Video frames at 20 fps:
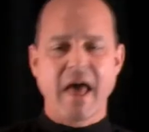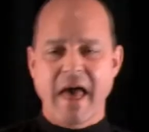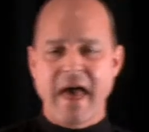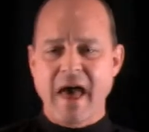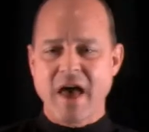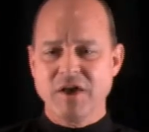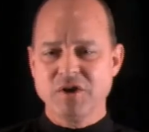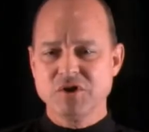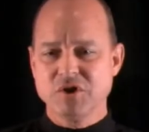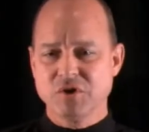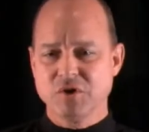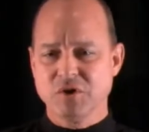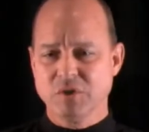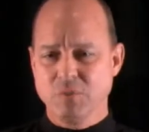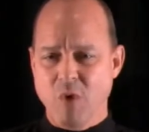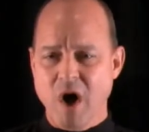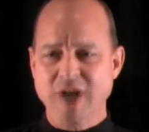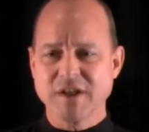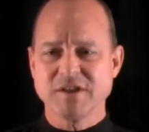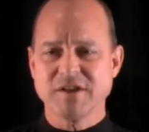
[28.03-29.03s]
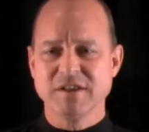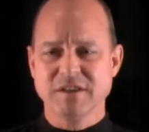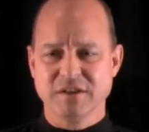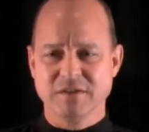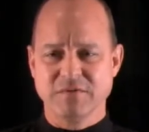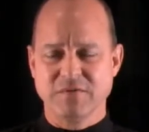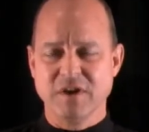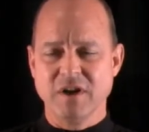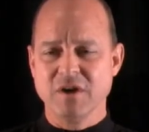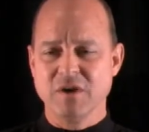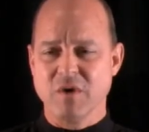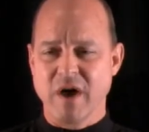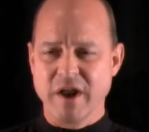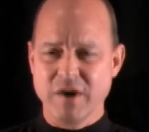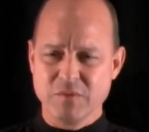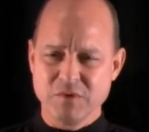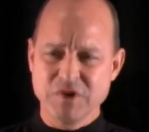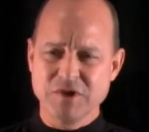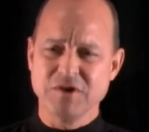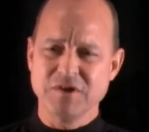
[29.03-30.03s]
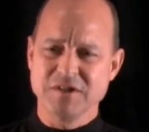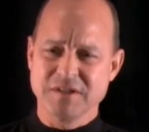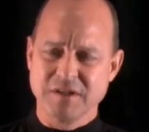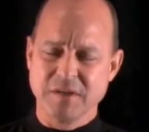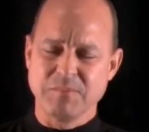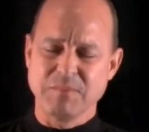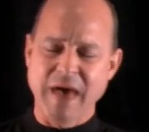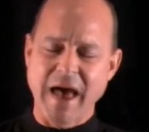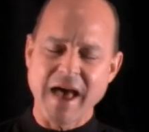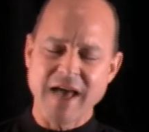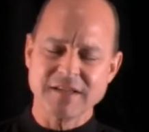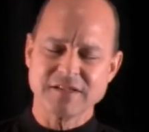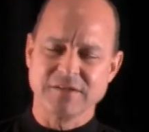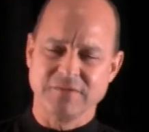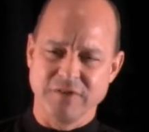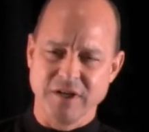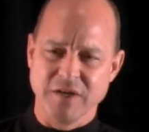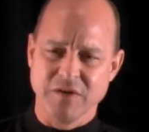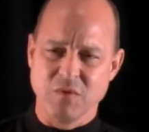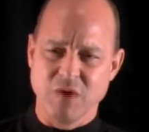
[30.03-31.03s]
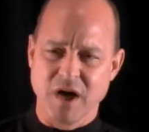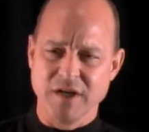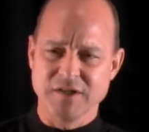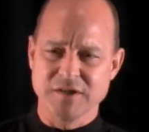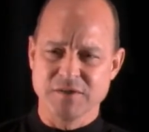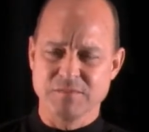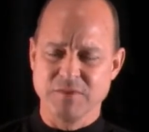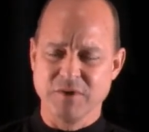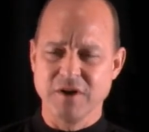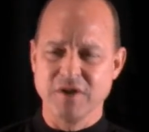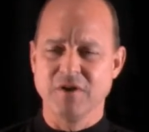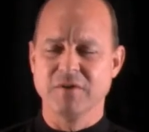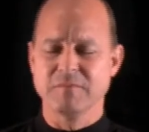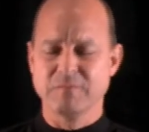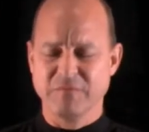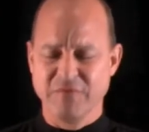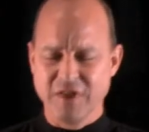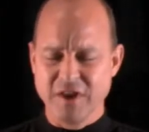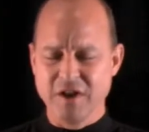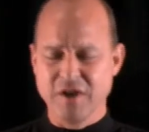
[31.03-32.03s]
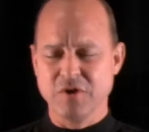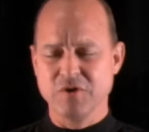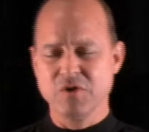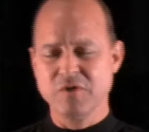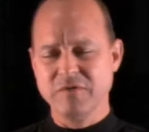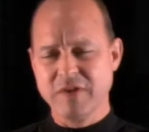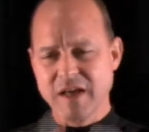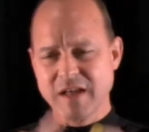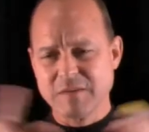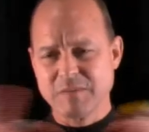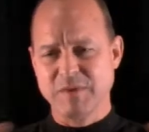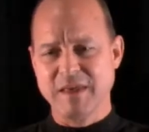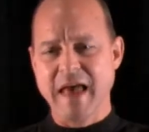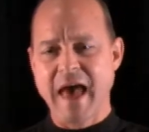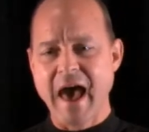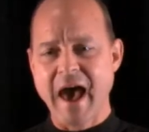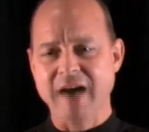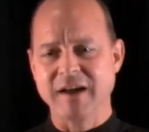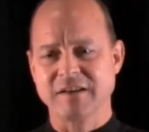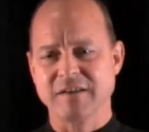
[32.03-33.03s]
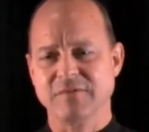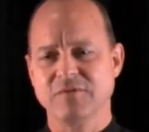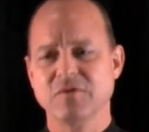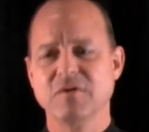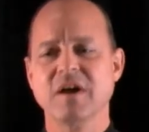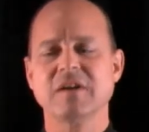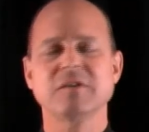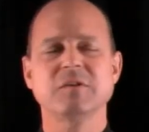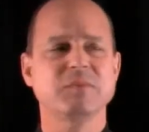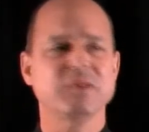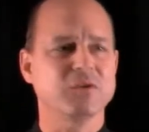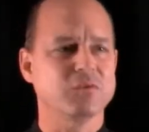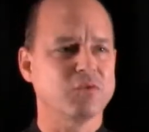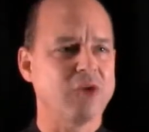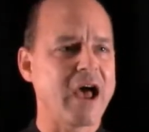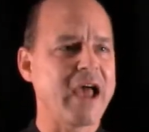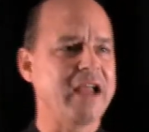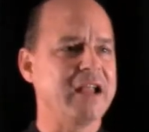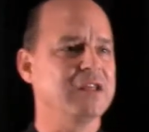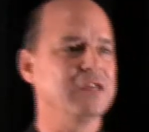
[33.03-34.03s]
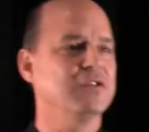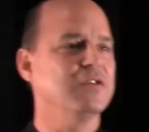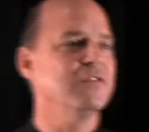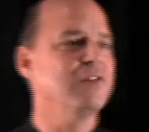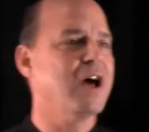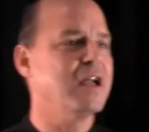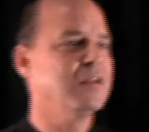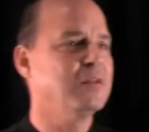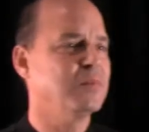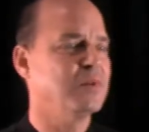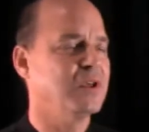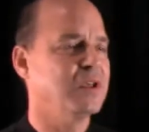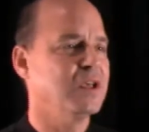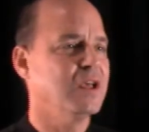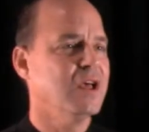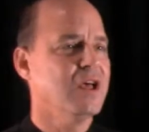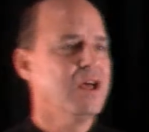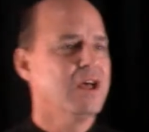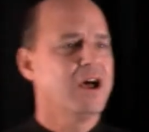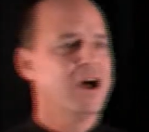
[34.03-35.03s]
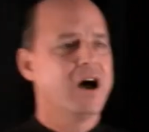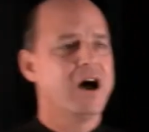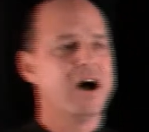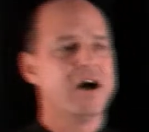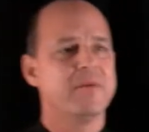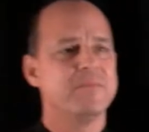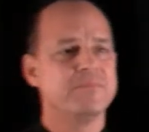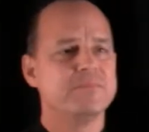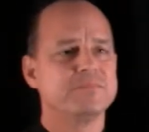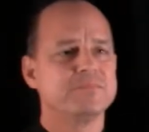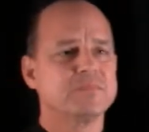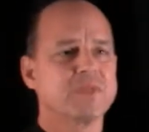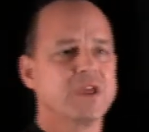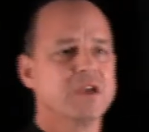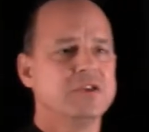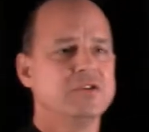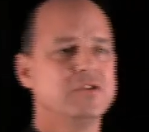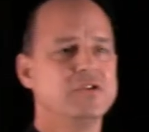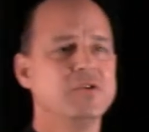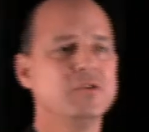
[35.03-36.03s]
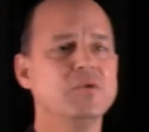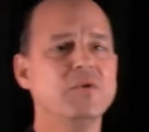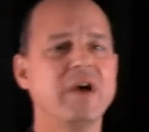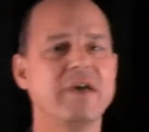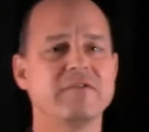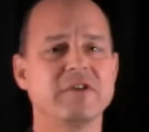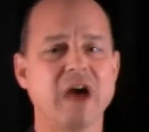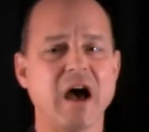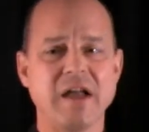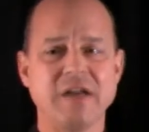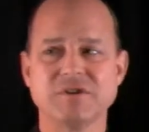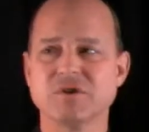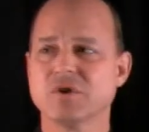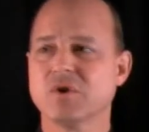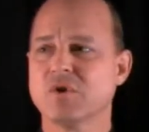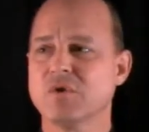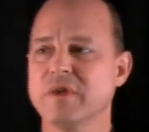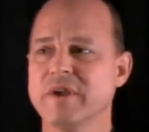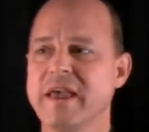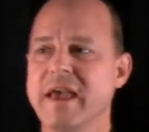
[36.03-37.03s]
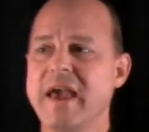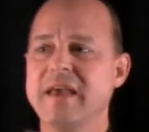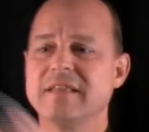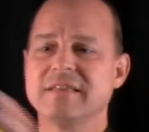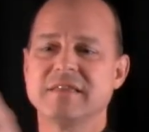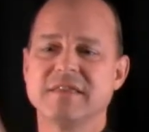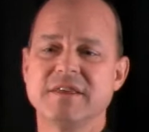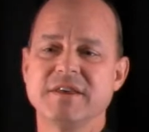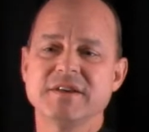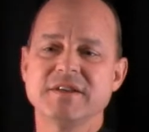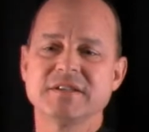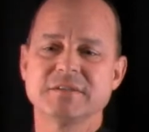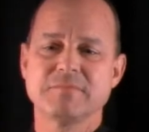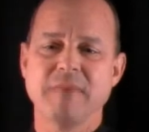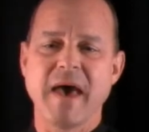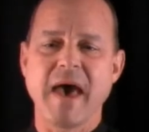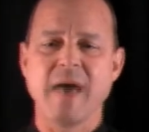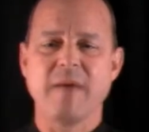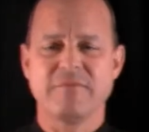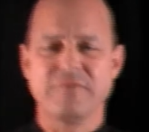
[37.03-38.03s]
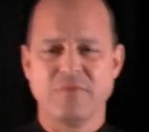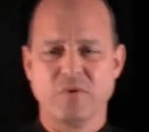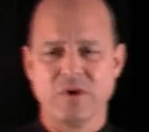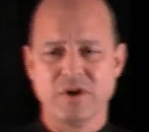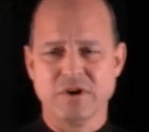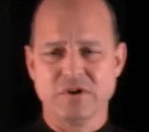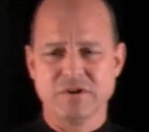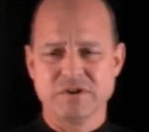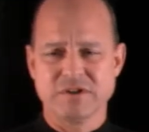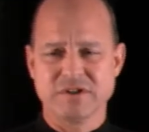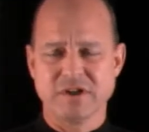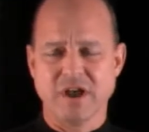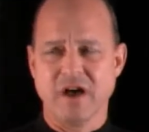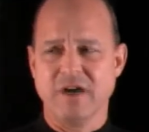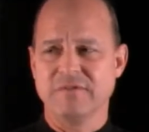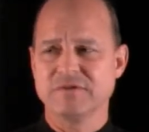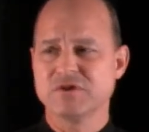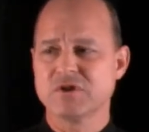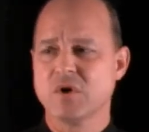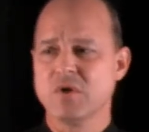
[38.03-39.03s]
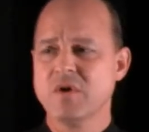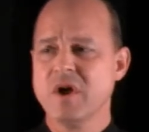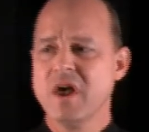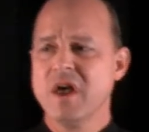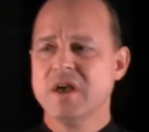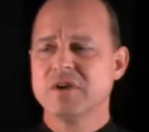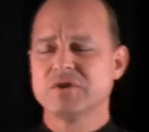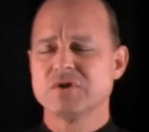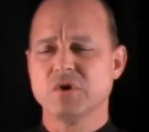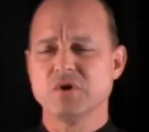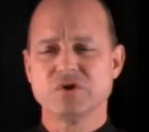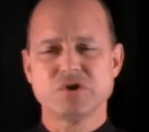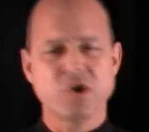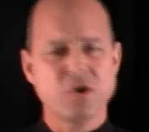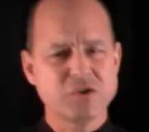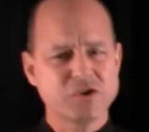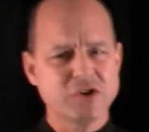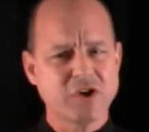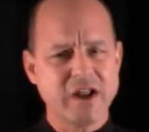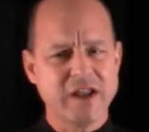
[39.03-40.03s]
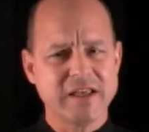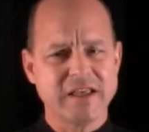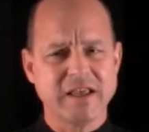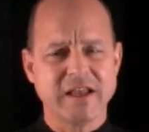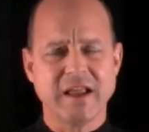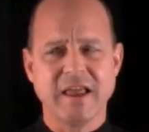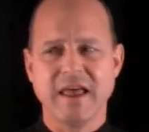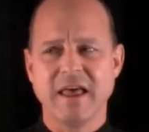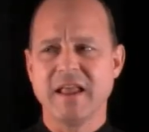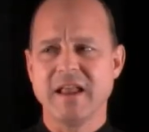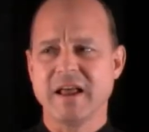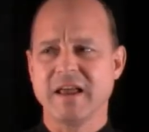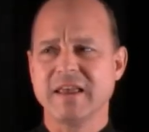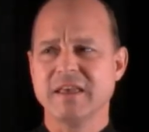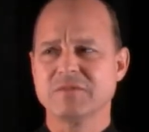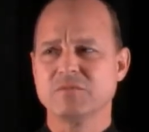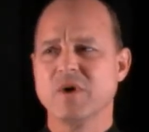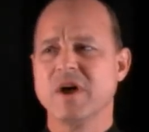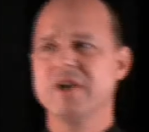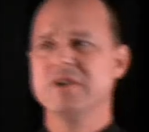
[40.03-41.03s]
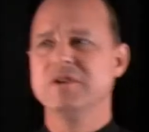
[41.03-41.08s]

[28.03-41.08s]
as you're watching this video, I don't want you to sit passively and watch this video. You've got to be active. You've got to be writing. You've got to be, you have got to create this map for yourself. So don't try to get ahead. Well,